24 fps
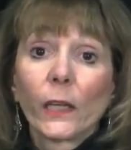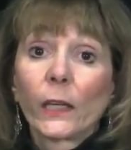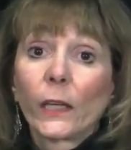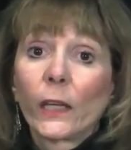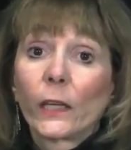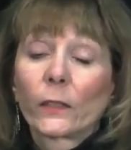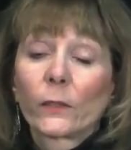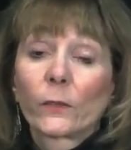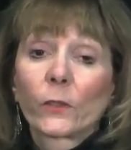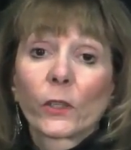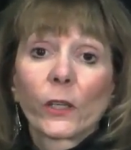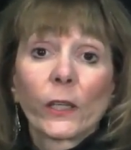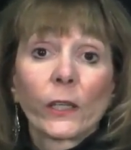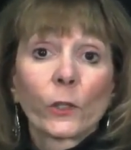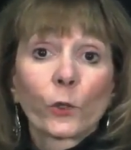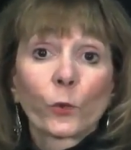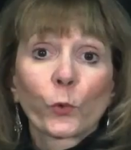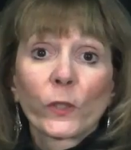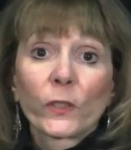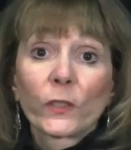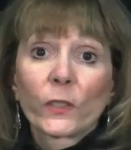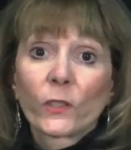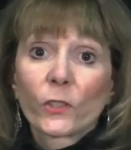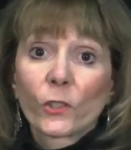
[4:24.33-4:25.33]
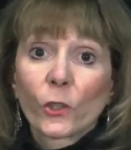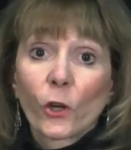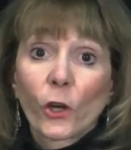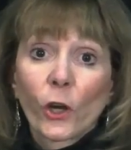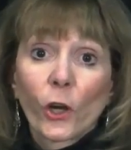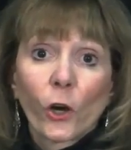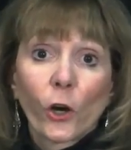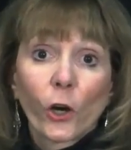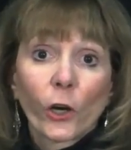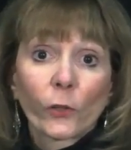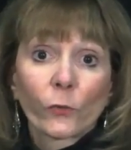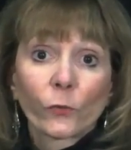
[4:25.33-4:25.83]
It increases our
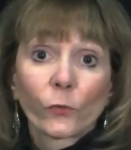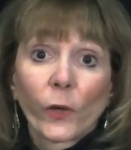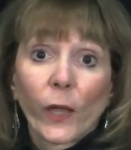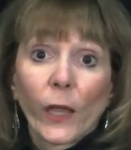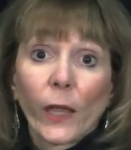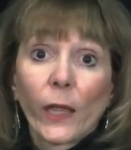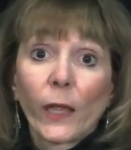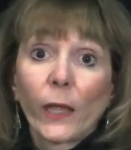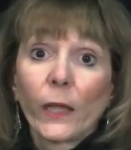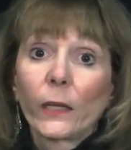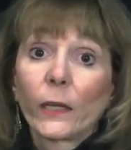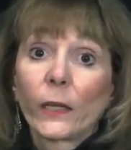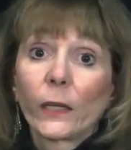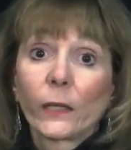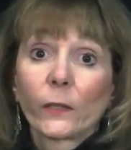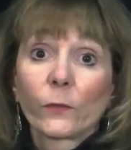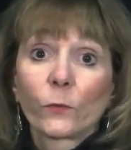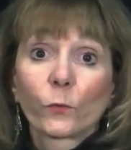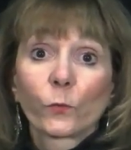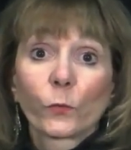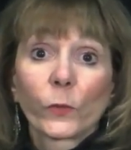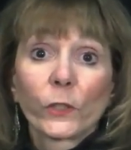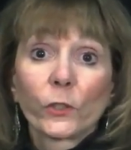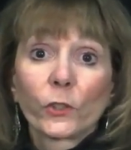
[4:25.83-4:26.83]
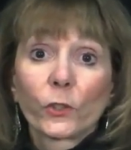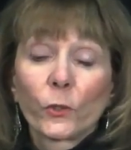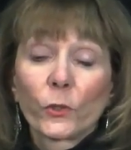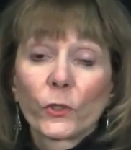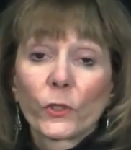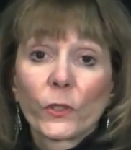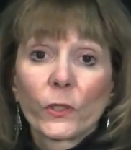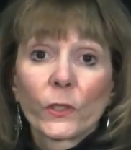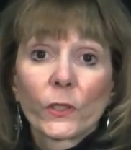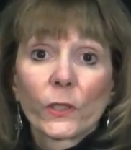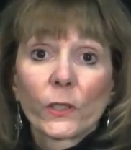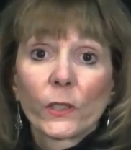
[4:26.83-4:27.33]
heart rate and
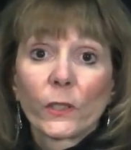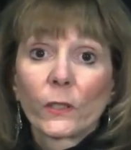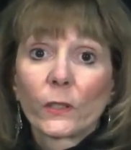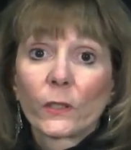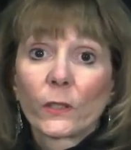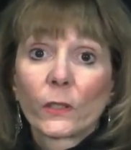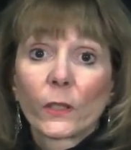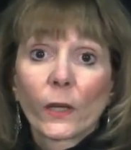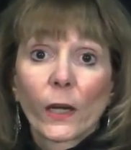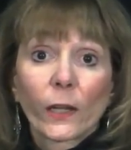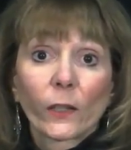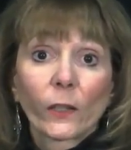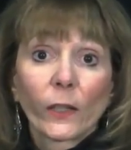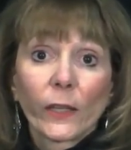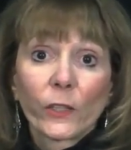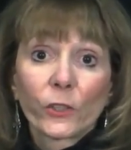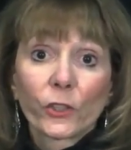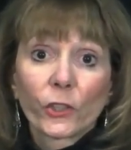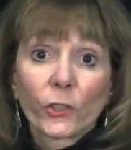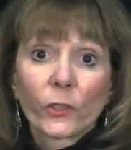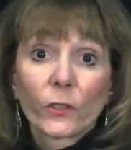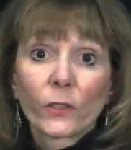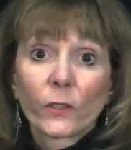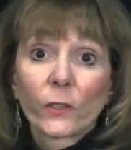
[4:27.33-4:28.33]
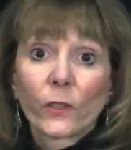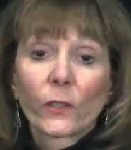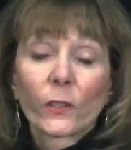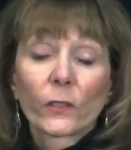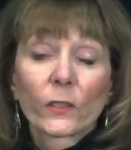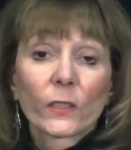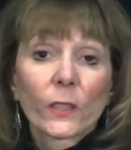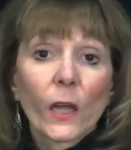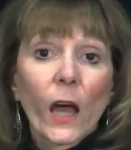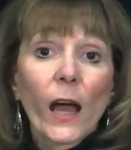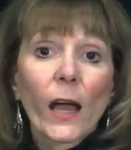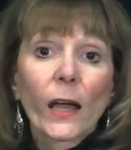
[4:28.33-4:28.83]
reduces the dilation, the
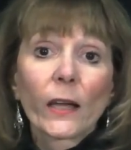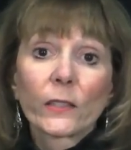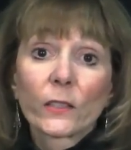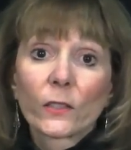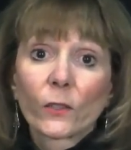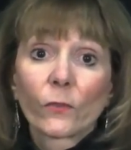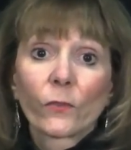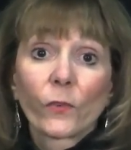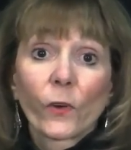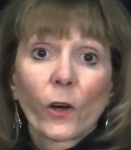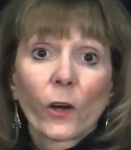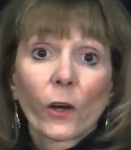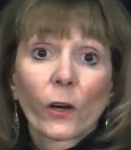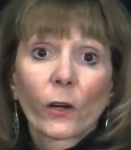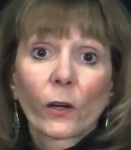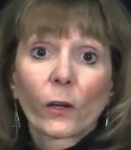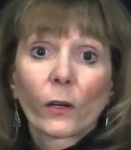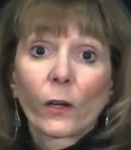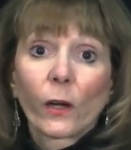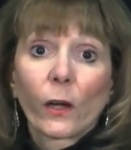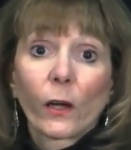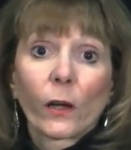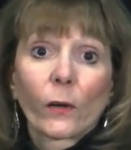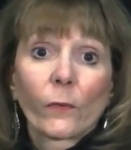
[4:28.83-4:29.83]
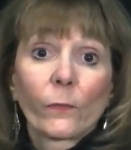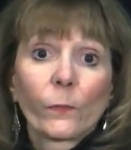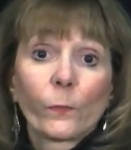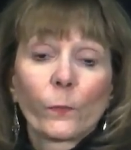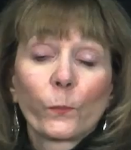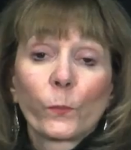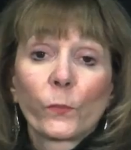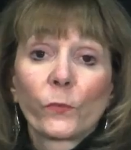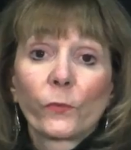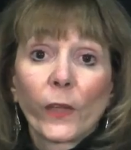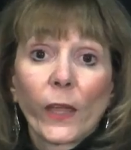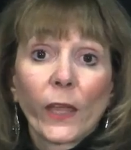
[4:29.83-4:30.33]
size of our
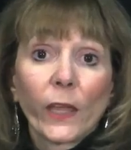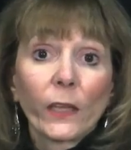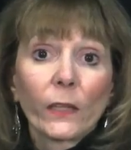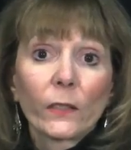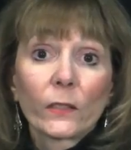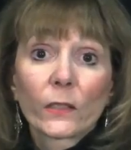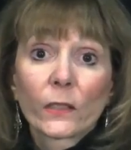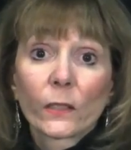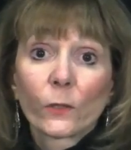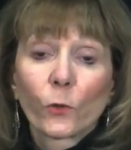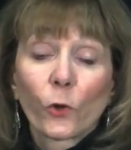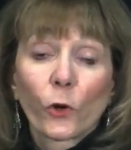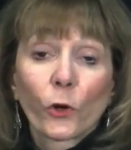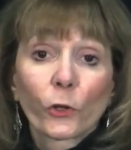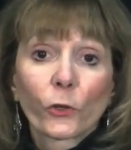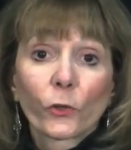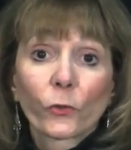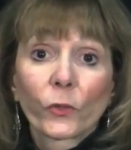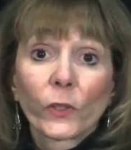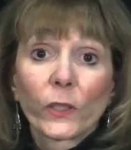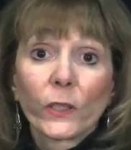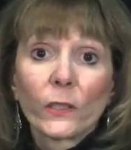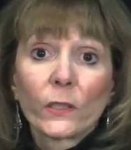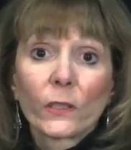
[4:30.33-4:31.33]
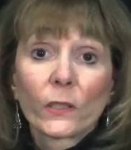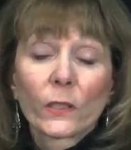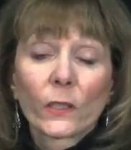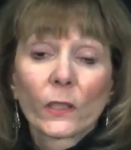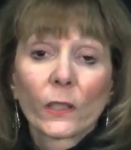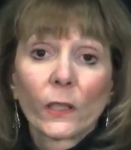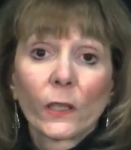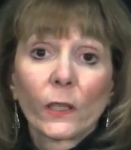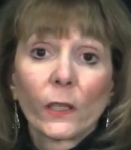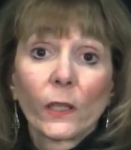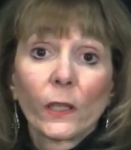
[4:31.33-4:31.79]
veins and arteries,